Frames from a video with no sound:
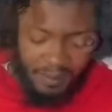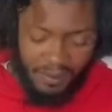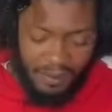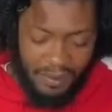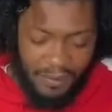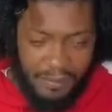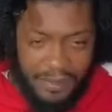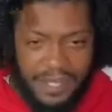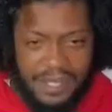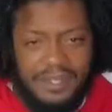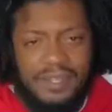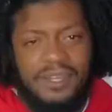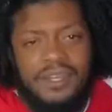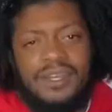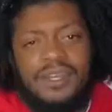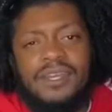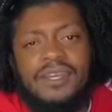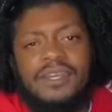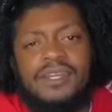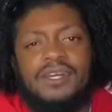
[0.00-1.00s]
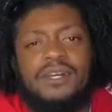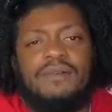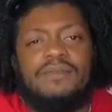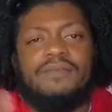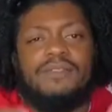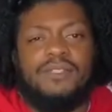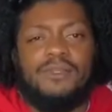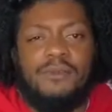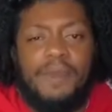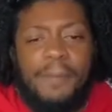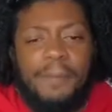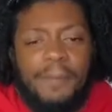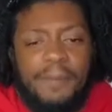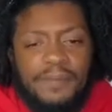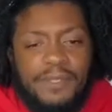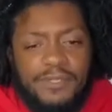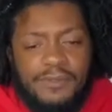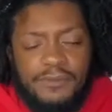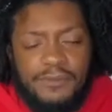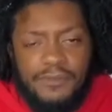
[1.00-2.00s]
But, you know, to wrap up
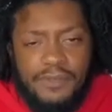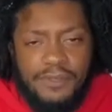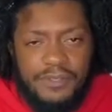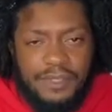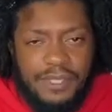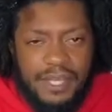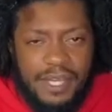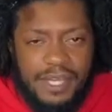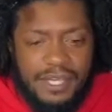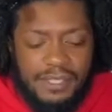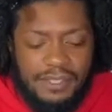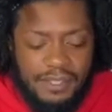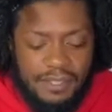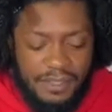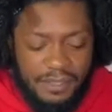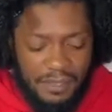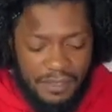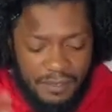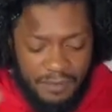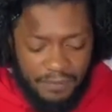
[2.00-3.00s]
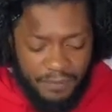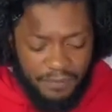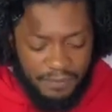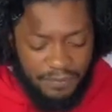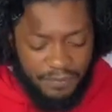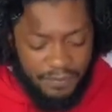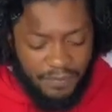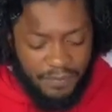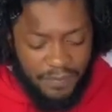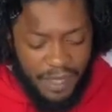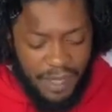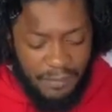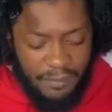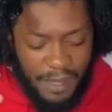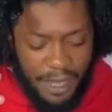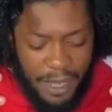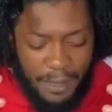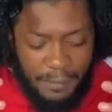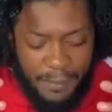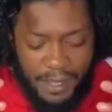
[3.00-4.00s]
this review, you guys, in
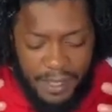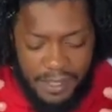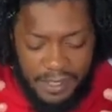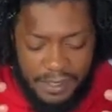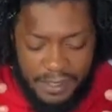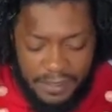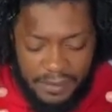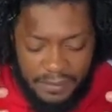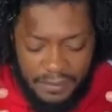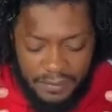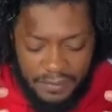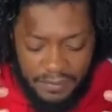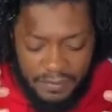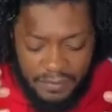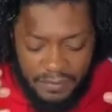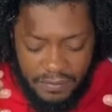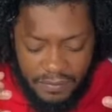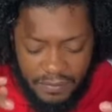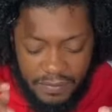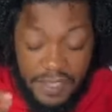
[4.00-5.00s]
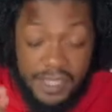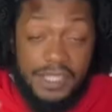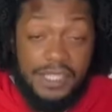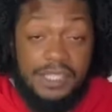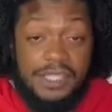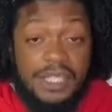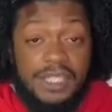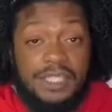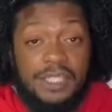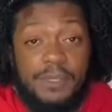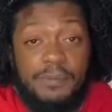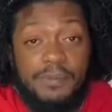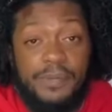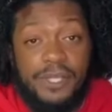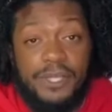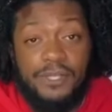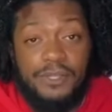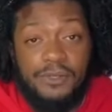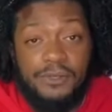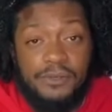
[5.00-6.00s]
my opinion, this is actually a
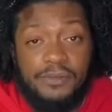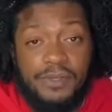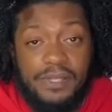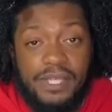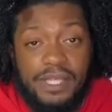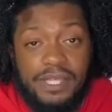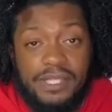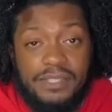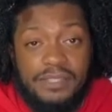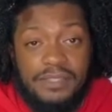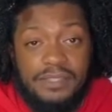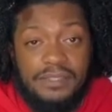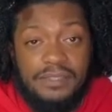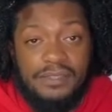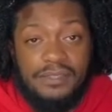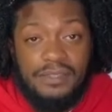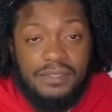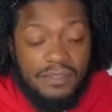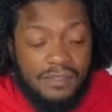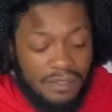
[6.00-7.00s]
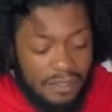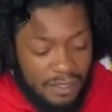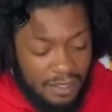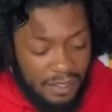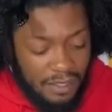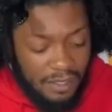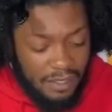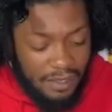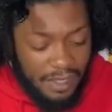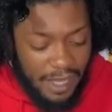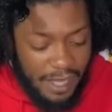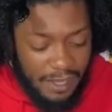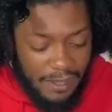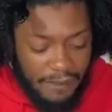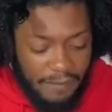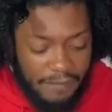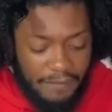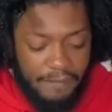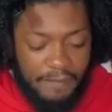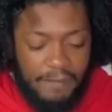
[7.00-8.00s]
pretty cool release. Like,
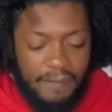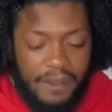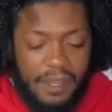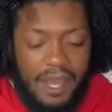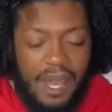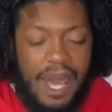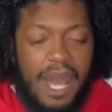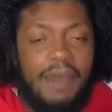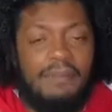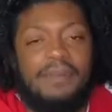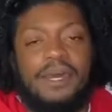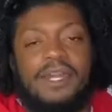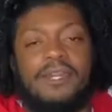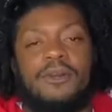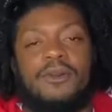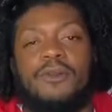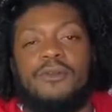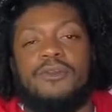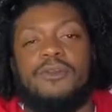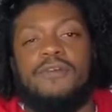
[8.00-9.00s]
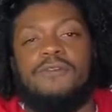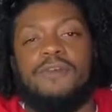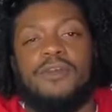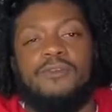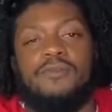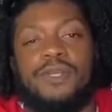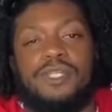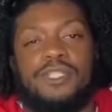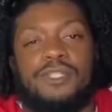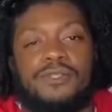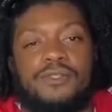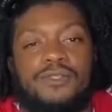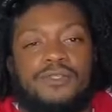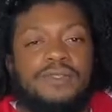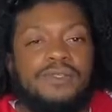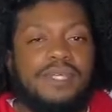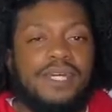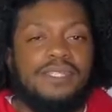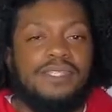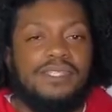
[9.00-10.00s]
I'm not an owner of the original
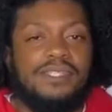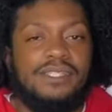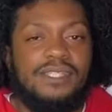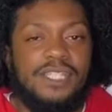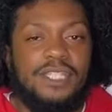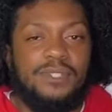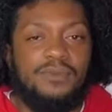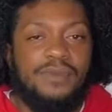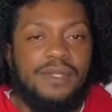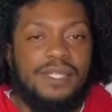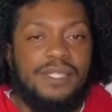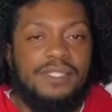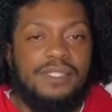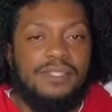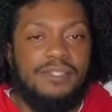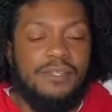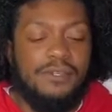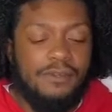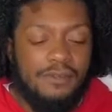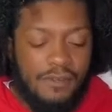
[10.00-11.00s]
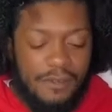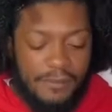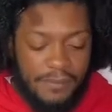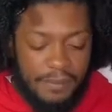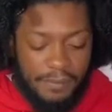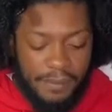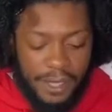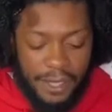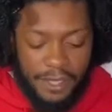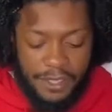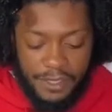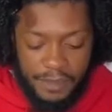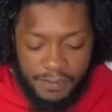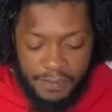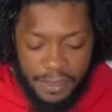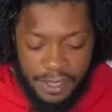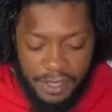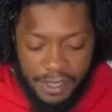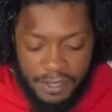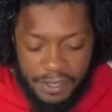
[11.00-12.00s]
2006 release, you know, of the Bears,
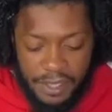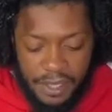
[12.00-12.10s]
but